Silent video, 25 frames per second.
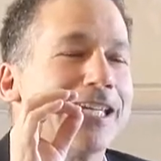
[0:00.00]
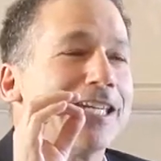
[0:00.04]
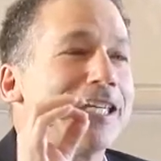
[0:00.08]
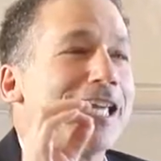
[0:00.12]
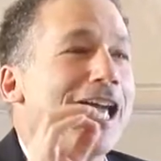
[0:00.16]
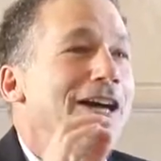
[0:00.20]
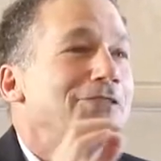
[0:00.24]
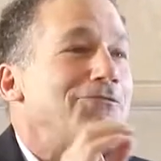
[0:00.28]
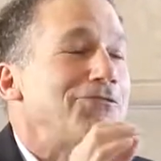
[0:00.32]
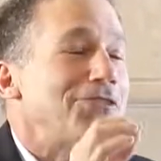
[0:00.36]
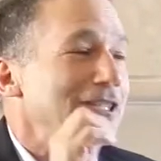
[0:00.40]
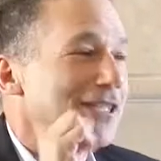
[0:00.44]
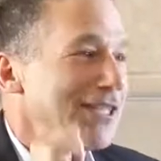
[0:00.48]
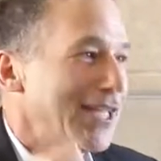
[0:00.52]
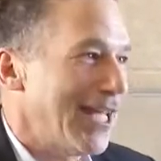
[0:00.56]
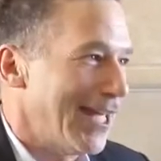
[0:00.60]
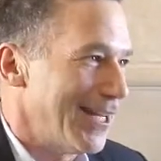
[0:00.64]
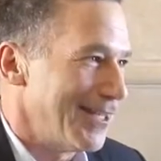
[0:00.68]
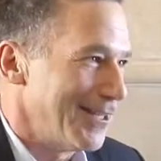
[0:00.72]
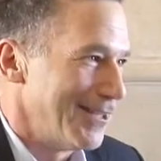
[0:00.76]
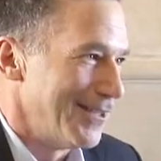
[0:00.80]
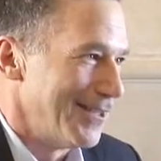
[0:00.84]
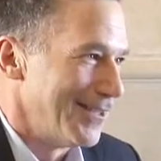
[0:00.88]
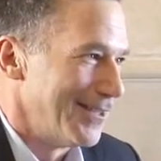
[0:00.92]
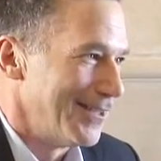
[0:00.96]
count to
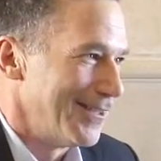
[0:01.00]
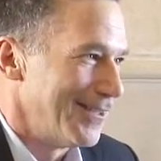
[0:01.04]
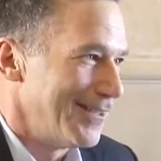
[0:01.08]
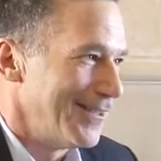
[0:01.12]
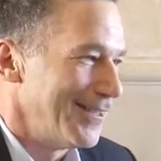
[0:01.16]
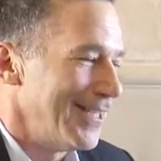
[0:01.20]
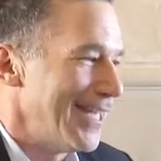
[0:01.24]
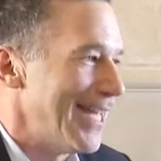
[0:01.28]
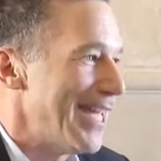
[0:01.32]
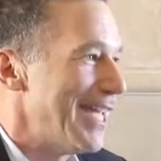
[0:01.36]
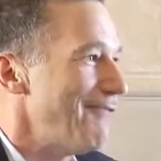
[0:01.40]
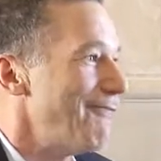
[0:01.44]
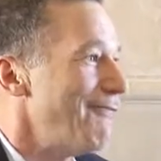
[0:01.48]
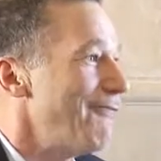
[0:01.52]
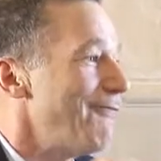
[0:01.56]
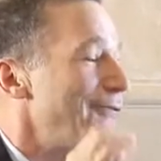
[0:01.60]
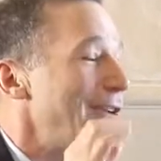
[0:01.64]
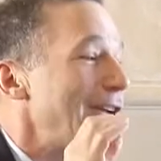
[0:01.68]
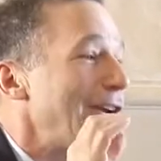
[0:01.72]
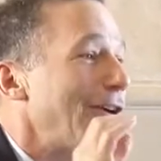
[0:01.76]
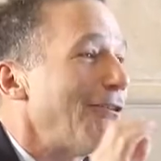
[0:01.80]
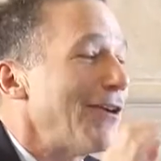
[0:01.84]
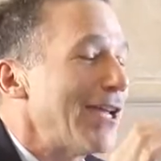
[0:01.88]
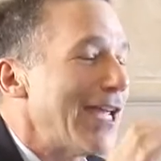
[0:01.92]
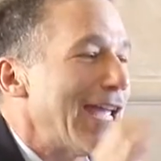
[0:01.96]
10 if
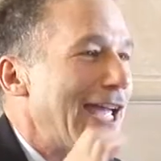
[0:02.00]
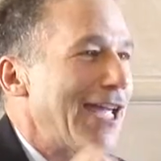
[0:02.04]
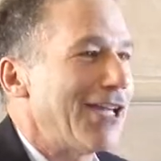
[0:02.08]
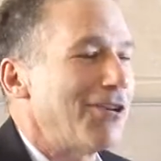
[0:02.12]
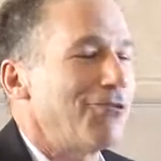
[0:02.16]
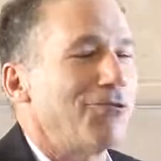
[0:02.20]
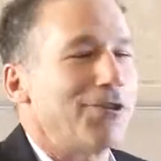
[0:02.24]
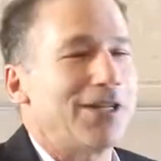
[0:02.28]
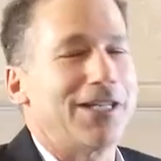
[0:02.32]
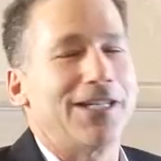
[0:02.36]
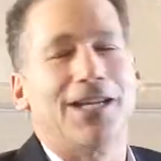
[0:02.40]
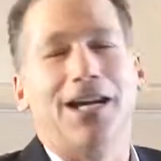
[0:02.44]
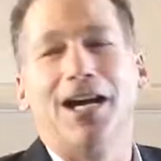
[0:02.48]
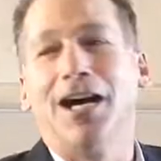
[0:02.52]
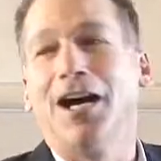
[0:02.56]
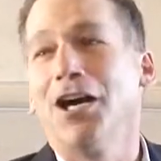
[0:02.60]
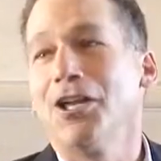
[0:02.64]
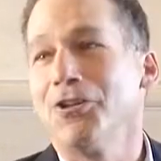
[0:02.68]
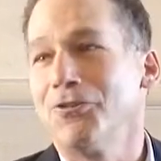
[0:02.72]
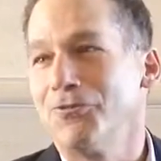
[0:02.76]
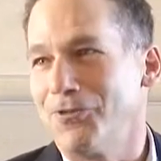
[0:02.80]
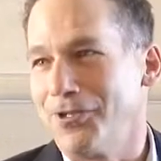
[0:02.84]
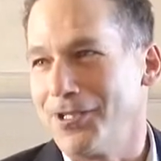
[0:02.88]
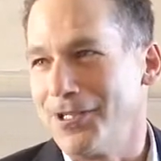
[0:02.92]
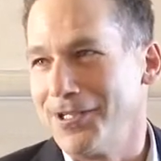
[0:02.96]
very angry,
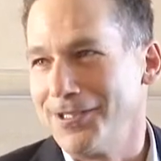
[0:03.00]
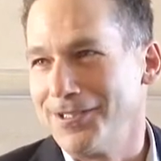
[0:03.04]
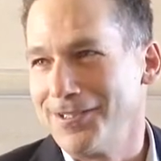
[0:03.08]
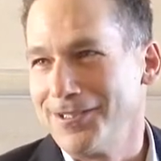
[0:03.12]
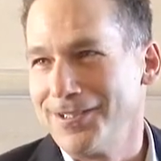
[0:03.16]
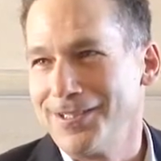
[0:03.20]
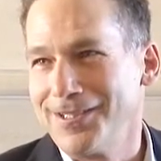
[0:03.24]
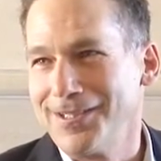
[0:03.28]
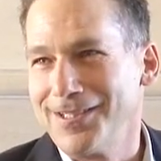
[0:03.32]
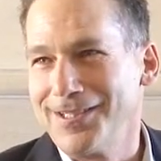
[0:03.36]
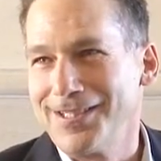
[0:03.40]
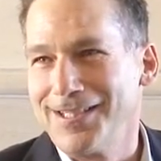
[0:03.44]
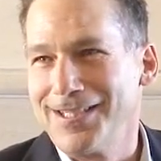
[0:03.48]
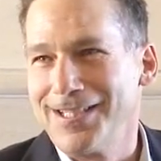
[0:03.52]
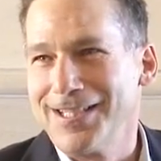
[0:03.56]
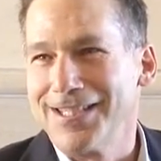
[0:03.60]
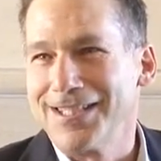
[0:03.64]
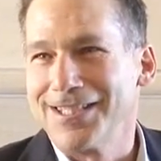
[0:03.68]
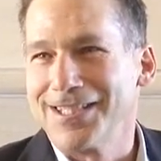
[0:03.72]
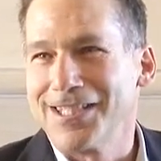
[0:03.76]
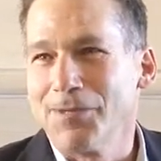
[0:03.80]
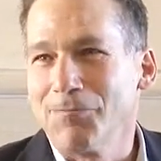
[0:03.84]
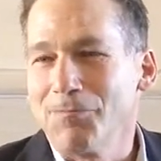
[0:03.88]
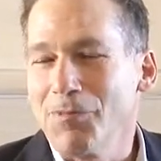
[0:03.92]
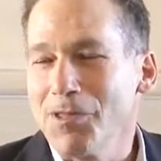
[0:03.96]
100.
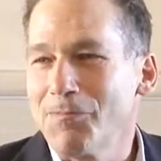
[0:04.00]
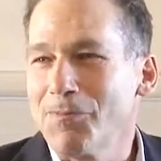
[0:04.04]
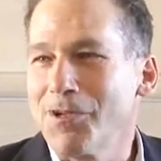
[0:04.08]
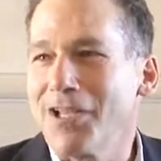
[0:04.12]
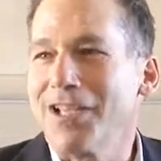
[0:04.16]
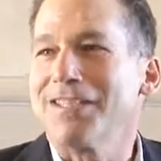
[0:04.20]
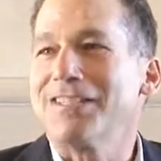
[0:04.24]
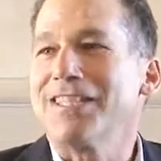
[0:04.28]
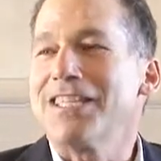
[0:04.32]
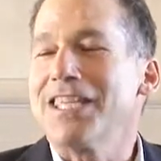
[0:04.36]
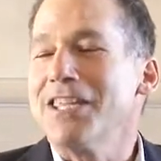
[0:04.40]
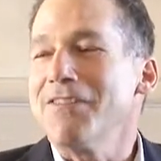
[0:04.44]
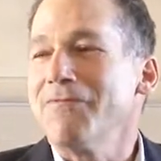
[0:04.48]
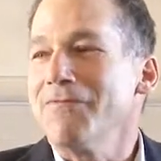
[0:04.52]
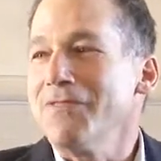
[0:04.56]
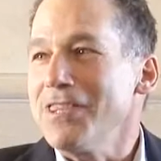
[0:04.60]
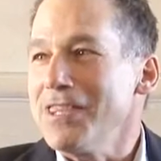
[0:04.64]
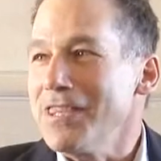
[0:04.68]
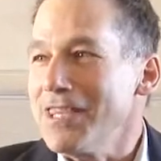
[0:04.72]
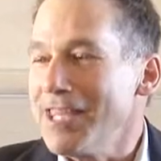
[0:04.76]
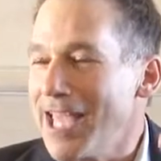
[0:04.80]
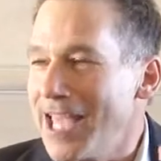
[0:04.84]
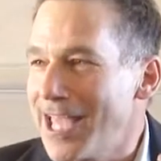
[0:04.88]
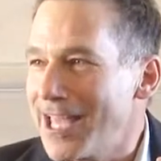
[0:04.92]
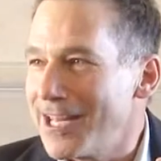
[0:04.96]
Simply because
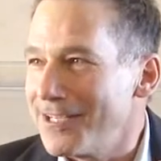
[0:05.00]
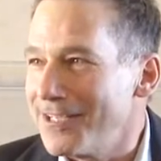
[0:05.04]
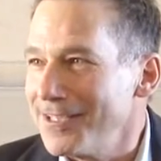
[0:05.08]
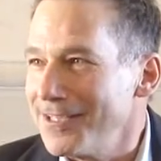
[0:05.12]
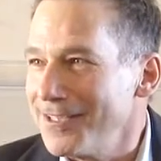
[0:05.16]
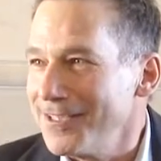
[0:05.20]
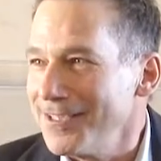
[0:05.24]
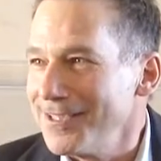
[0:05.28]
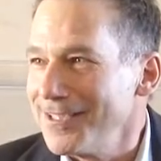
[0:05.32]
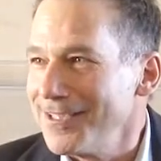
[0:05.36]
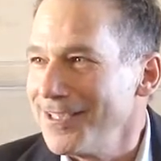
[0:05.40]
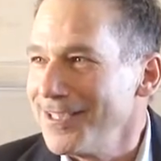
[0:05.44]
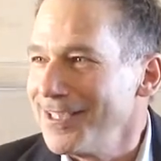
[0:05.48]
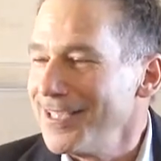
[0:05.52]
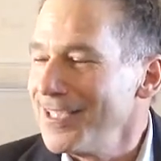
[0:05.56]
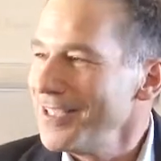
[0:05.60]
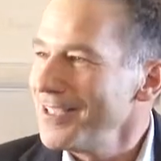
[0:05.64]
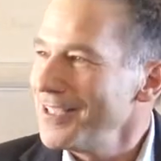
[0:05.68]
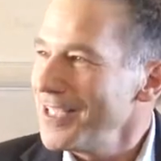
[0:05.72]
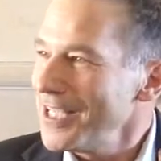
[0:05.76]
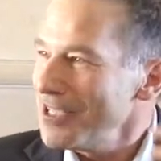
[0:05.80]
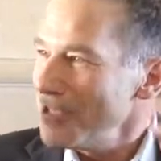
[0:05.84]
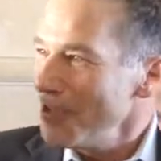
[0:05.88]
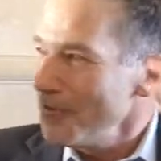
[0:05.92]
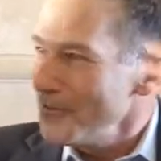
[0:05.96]
even then,
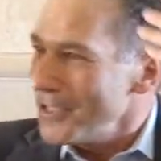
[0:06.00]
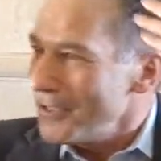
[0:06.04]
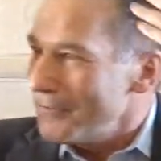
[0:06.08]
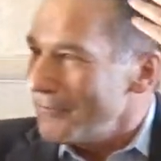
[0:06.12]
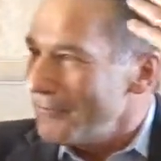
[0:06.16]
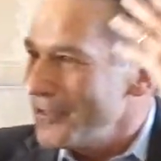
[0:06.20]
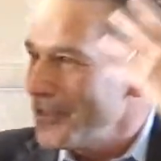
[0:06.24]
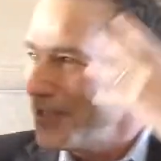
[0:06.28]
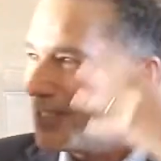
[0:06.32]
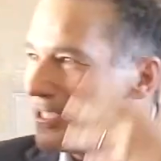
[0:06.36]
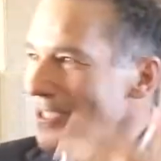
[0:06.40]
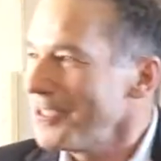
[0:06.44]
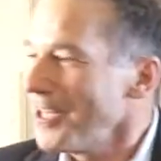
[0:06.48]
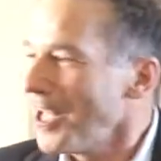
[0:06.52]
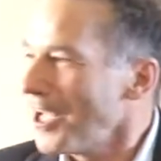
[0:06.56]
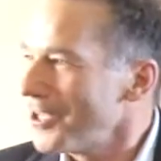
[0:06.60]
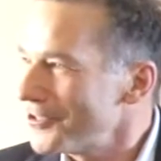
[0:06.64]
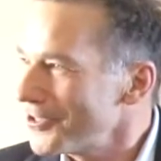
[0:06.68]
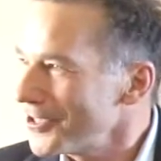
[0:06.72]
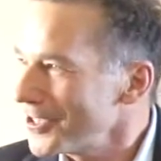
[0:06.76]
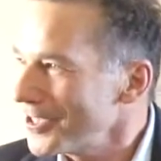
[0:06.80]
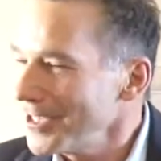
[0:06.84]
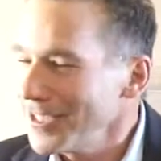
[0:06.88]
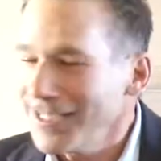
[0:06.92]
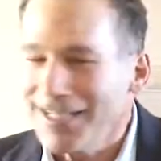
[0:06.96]
they knew that
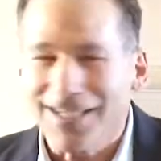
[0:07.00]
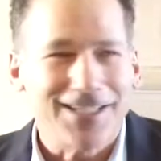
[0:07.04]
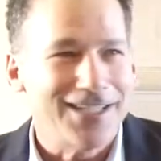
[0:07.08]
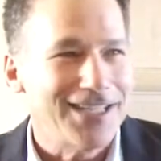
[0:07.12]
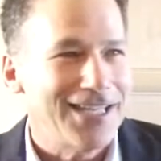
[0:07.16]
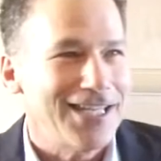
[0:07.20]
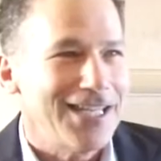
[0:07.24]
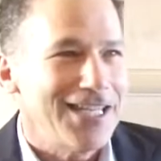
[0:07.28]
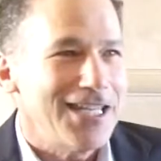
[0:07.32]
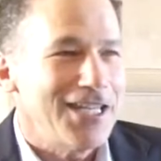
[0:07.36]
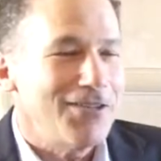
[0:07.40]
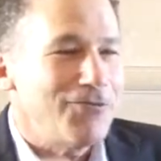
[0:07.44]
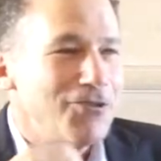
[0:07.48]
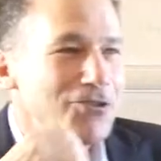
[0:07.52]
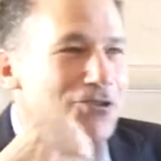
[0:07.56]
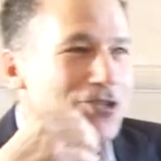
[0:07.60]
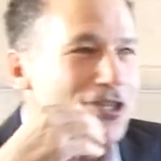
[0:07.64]
physiologically, if you